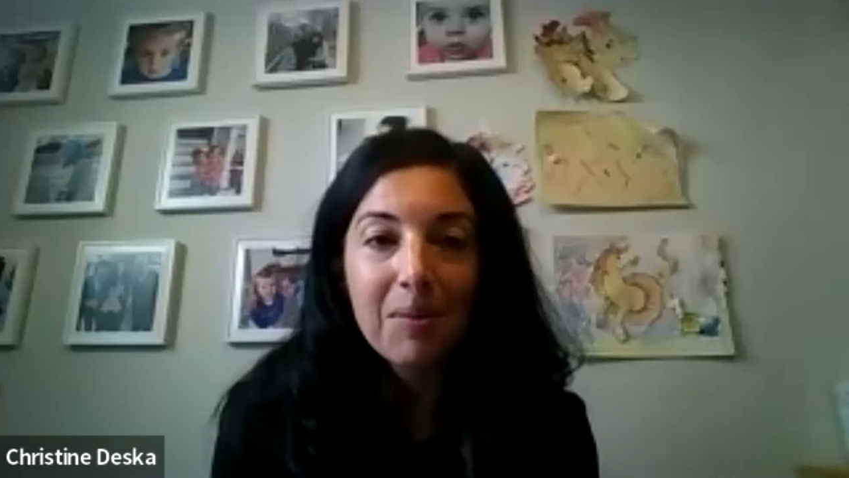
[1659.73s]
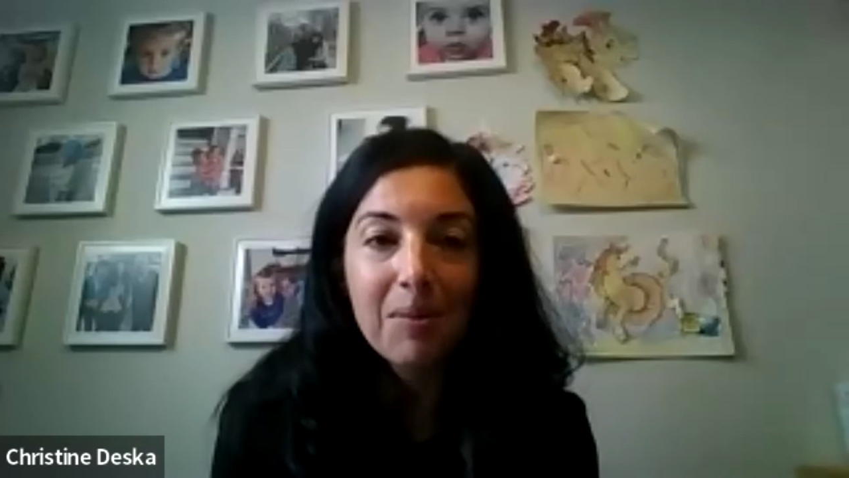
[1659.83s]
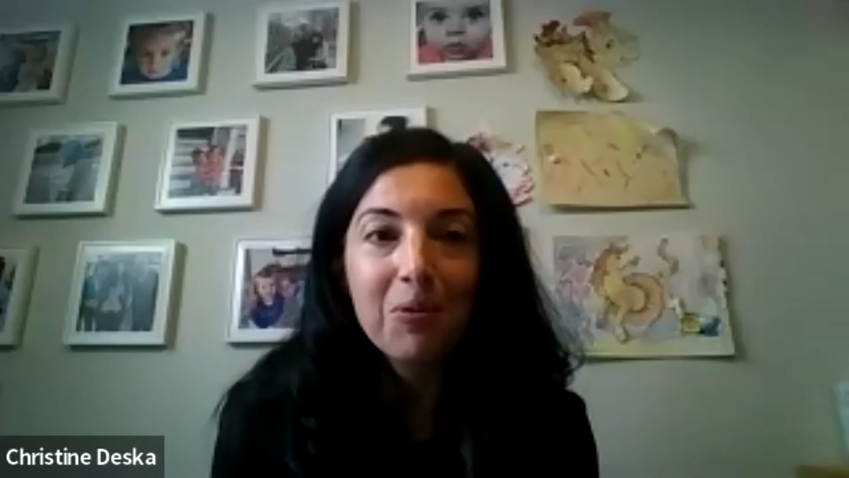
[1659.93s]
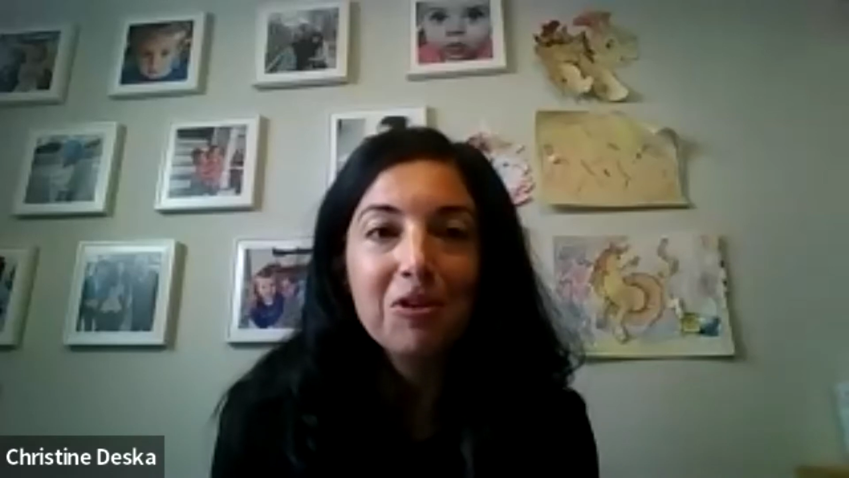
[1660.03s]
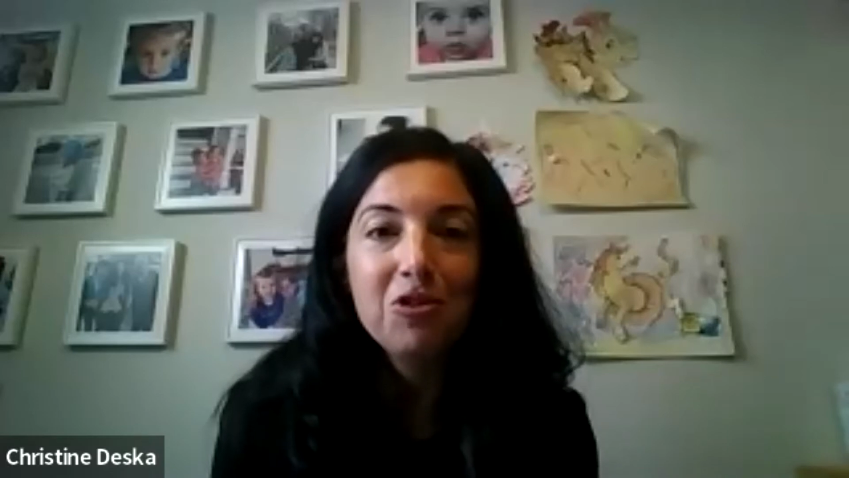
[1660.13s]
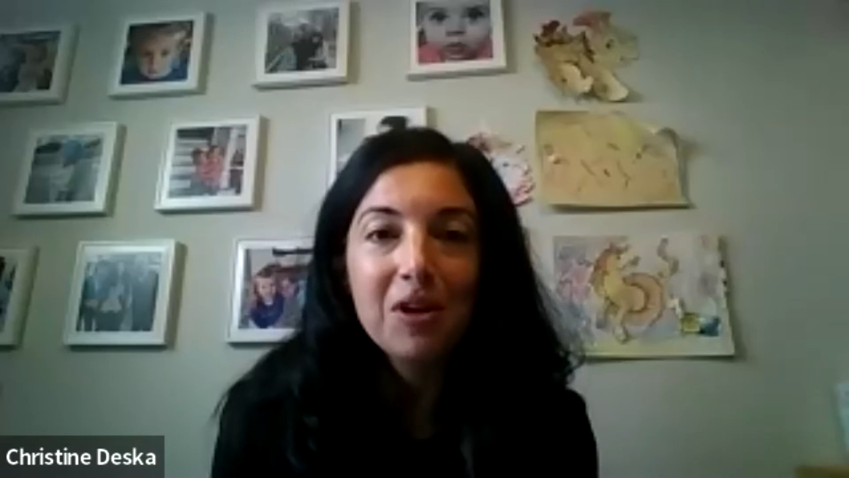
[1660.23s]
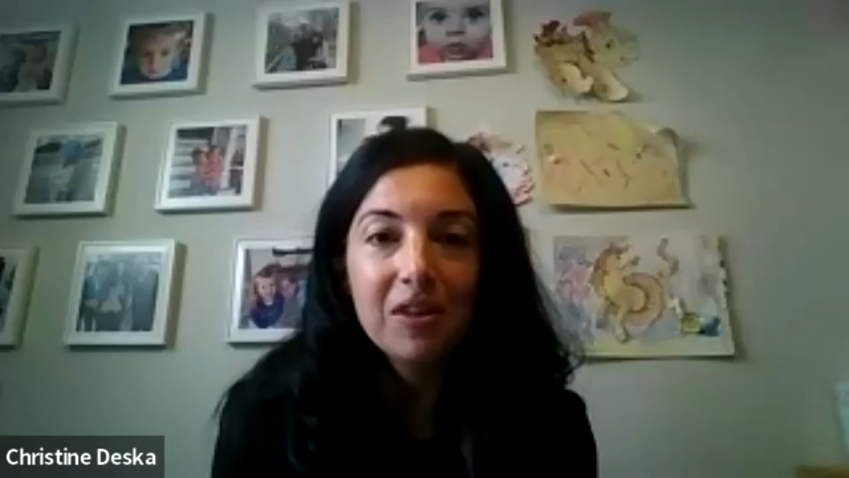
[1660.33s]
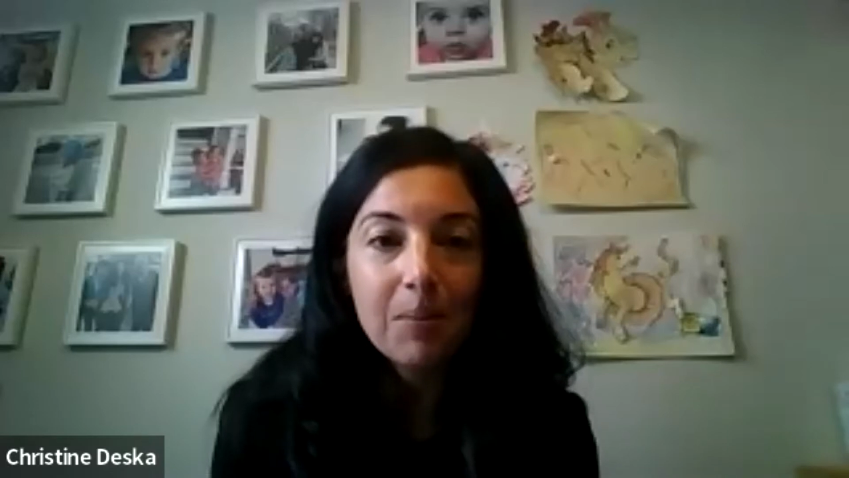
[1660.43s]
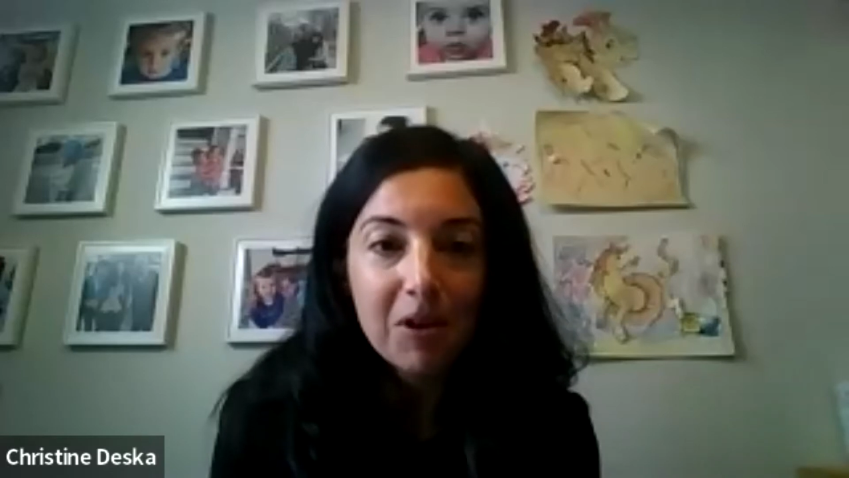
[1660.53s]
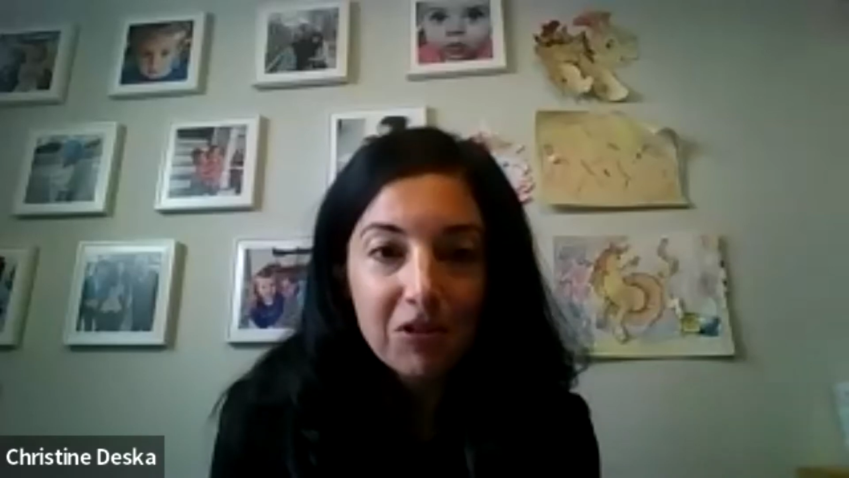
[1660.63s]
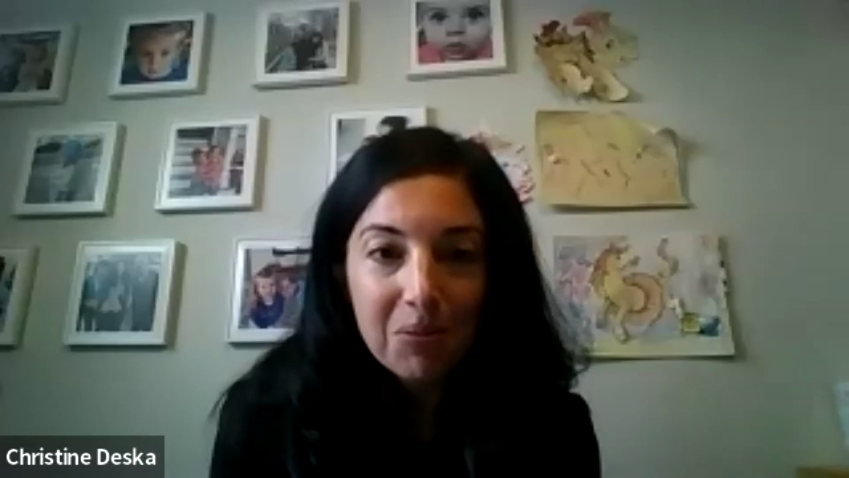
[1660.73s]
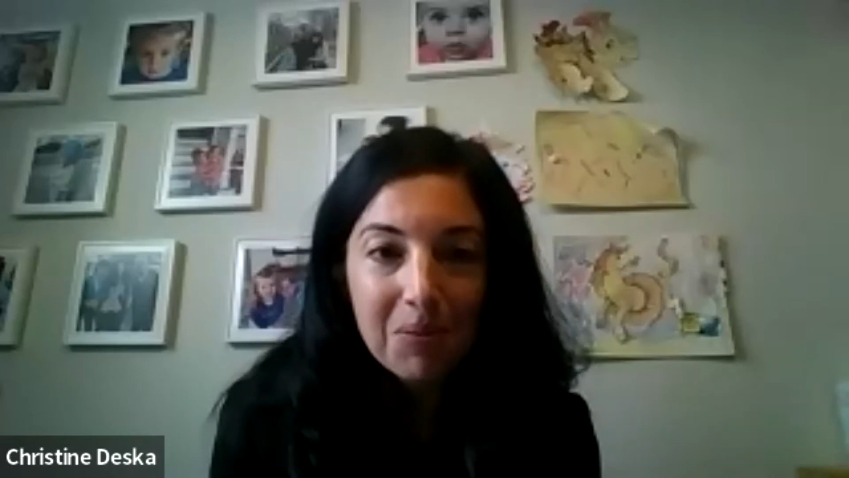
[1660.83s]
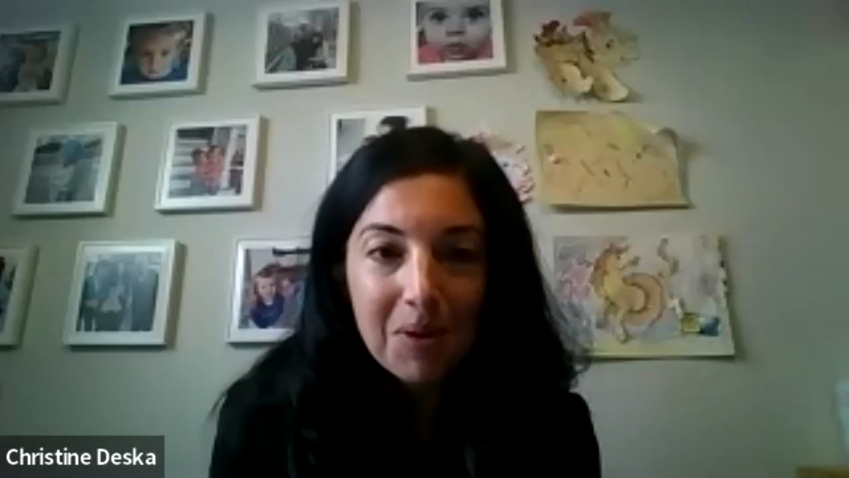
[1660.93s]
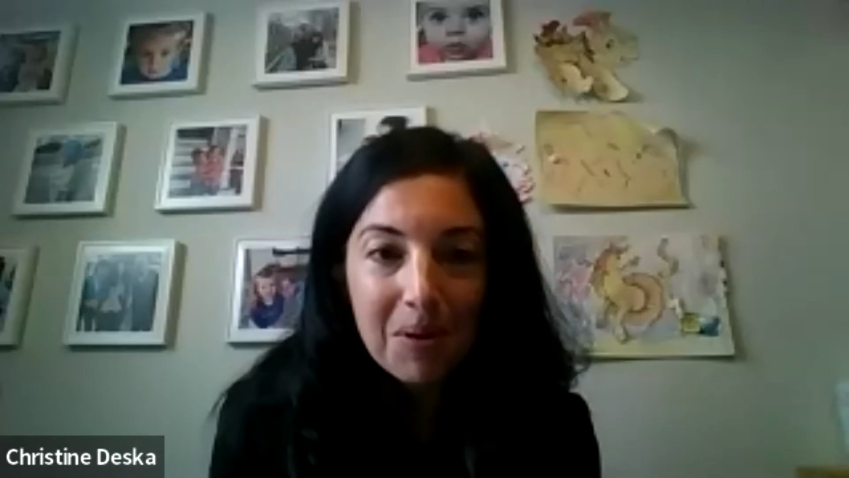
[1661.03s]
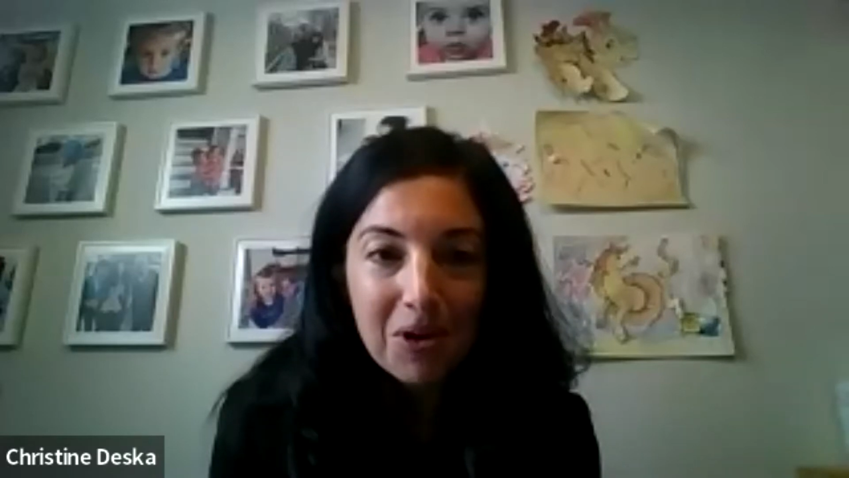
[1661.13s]
But once you get that muscle
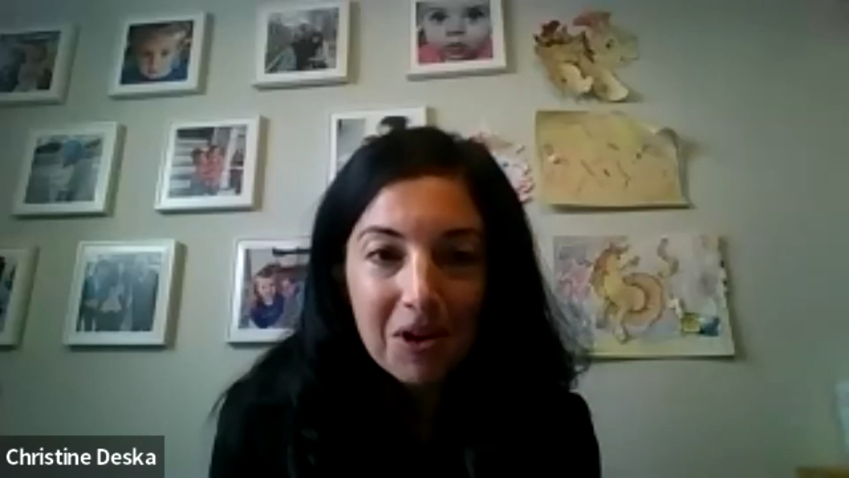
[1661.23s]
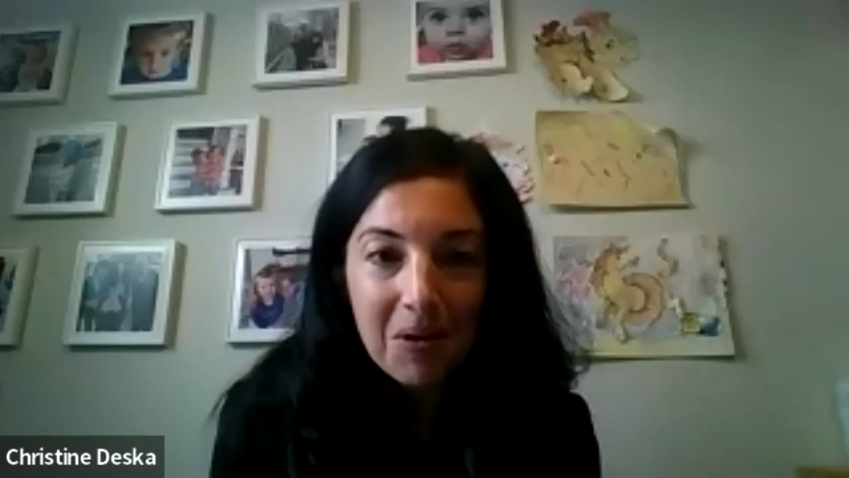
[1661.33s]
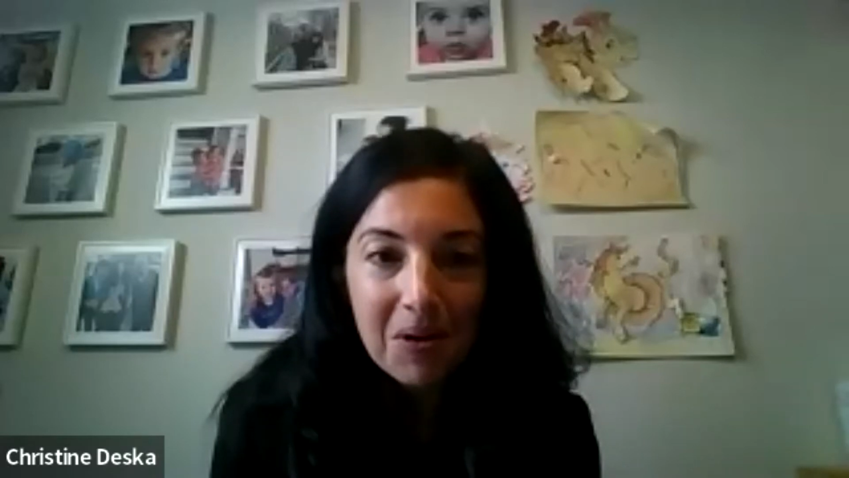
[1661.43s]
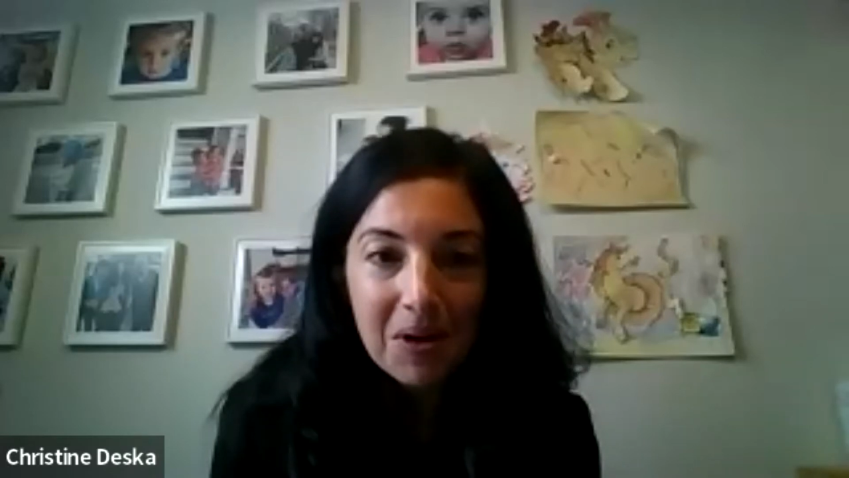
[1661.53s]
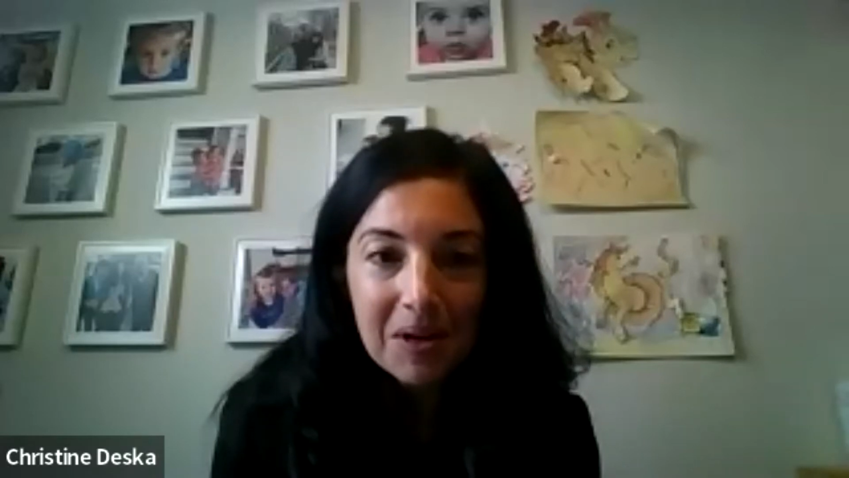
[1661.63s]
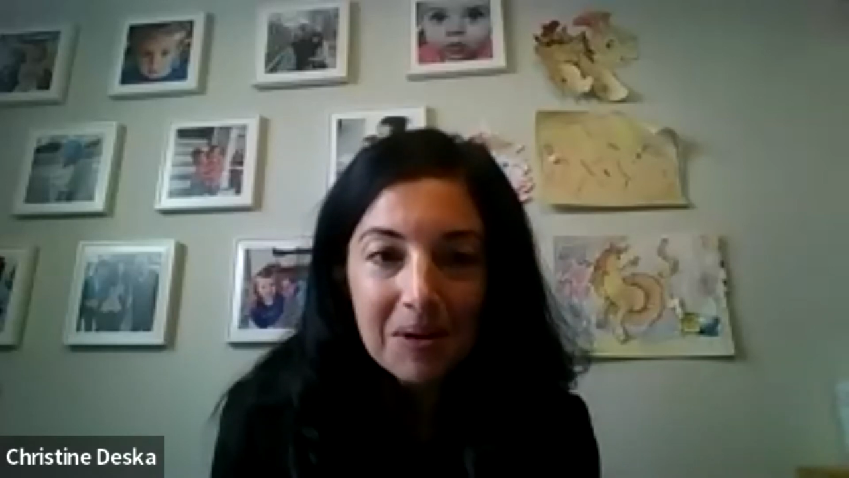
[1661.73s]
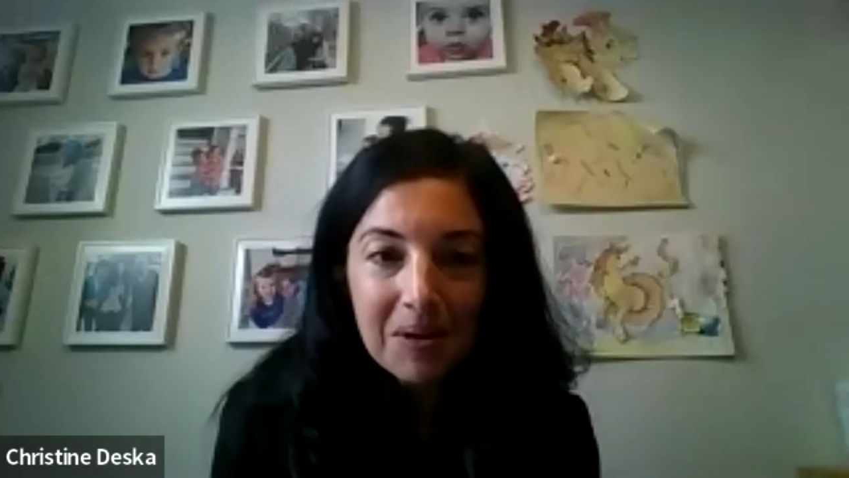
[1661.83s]
memory going,